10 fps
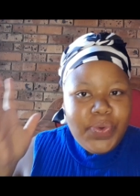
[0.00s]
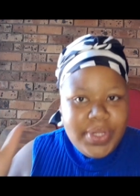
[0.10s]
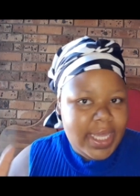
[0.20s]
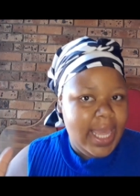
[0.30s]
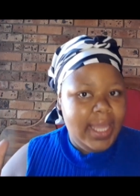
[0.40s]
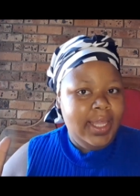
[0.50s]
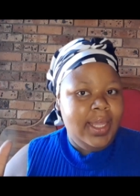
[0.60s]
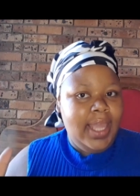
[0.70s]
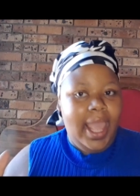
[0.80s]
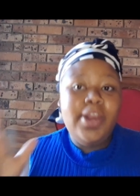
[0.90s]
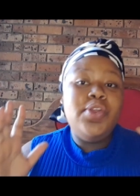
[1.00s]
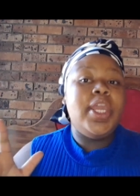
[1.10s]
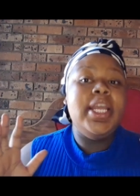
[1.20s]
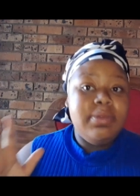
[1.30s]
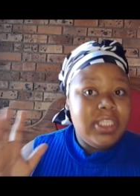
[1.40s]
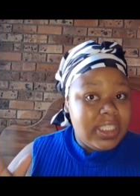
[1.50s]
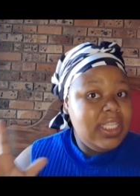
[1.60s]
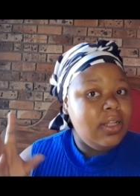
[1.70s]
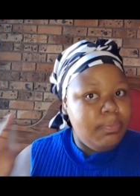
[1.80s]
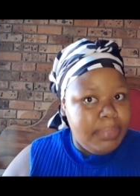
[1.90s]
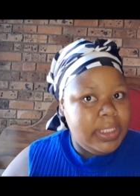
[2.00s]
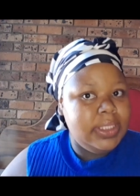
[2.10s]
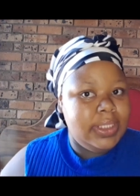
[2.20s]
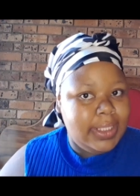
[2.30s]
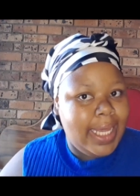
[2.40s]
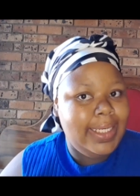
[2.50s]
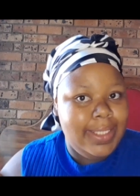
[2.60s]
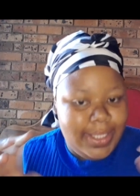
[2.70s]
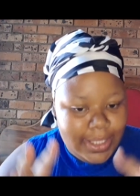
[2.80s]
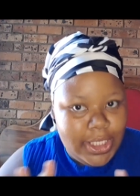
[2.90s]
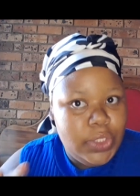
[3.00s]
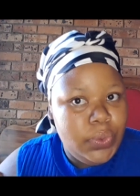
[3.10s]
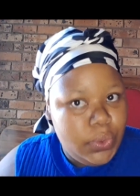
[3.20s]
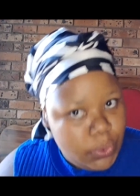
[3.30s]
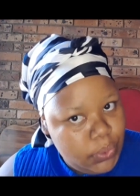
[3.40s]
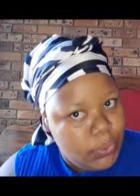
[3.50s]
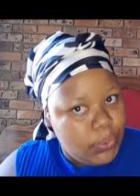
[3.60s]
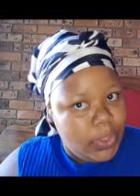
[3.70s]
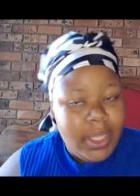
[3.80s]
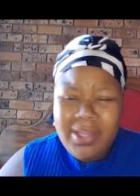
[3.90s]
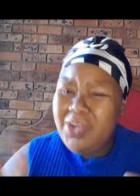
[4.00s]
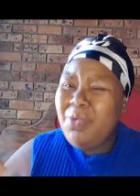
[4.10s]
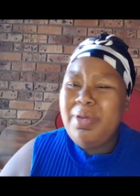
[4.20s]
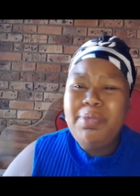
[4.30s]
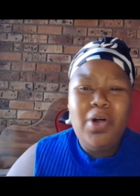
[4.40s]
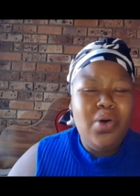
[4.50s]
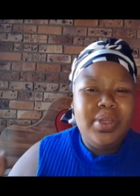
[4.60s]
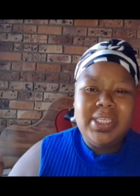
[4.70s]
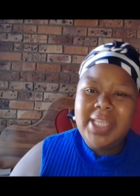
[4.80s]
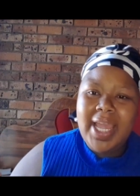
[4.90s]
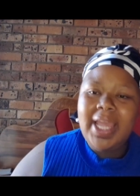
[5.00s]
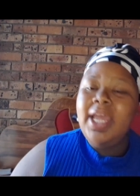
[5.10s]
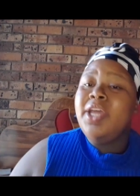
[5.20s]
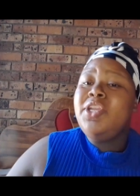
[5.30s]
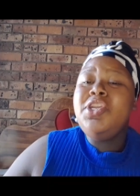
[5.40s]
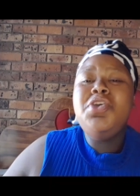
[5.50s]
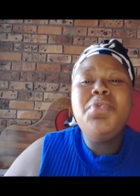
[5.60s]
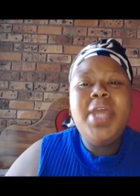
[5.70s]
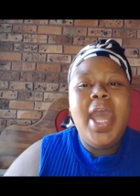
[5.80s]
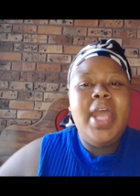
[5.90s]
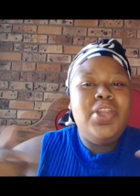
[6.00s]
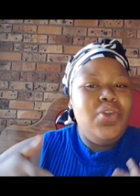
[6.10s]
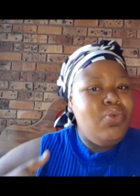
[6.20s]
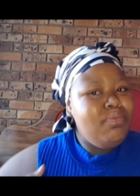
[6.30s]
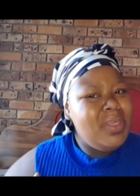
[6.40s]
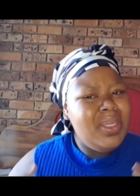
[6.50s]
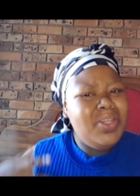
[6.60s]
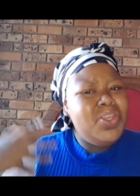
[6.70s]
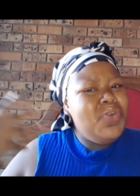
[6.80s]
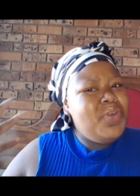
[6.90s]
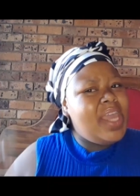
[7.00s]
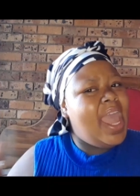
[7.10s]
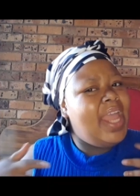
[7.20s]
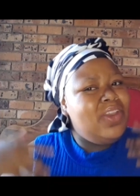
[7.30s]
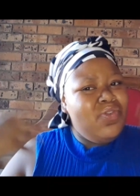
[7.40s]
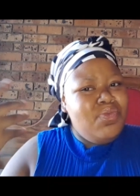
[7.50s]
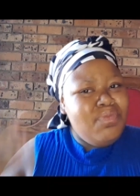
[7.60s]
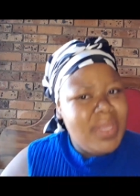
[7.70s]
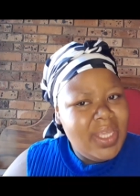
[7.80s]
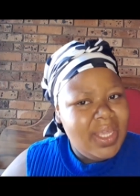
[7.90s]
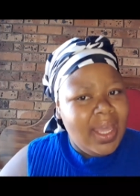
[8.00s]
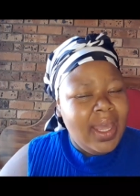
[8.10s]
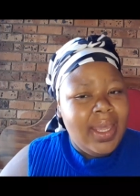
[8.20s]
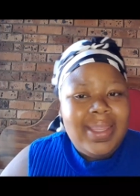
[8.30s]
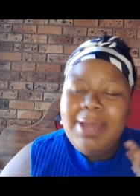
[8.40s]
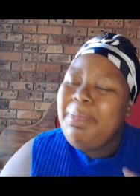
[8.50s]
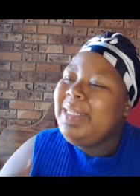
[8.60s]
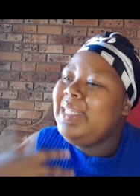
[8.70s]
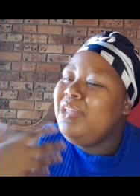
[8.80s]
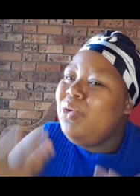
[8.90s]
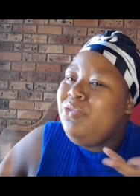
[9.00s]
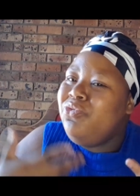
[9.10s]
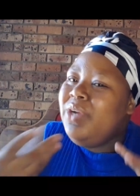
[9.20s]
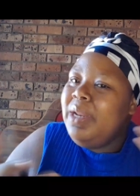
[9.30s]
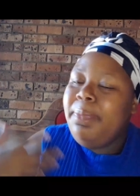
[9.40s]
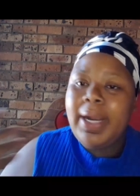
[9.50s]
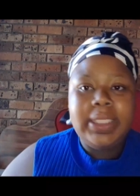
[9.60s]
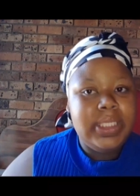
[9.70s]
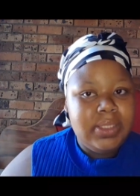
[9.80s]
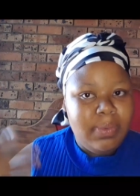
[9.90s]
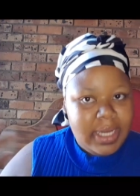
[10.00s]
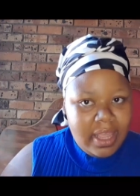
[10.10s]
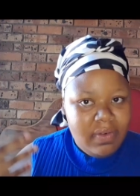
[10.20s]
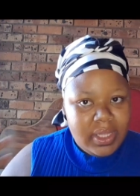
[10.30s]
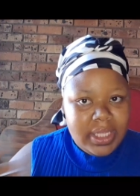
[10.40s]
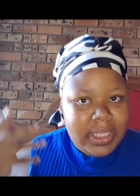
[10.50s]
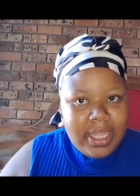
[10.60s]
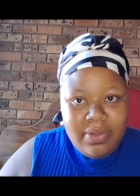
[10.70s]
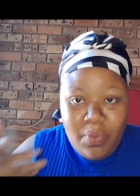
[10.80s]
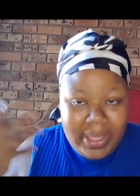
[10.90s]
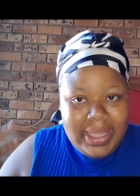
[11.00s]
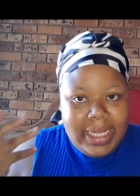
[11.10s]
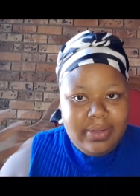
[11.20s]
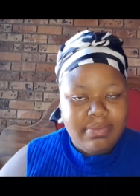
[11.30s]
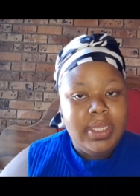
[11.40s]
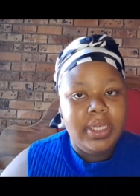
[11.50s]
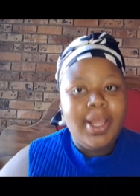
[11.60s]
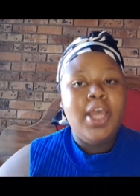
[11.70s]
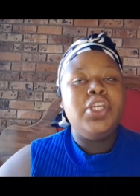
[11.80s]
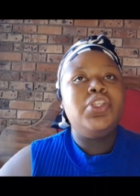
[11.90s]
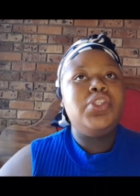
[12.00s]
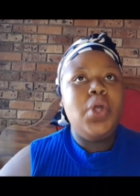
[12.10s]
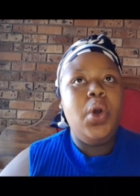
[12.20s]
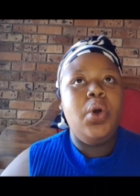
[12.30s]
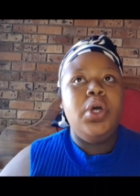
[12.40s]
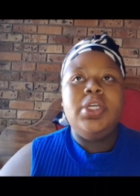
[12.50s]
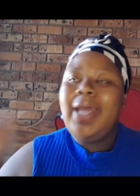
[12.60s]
year, and you can still build that new you. You know, people always say, new year, new me, new year, new me. But they don't really practice whatever that they, what that mean. So,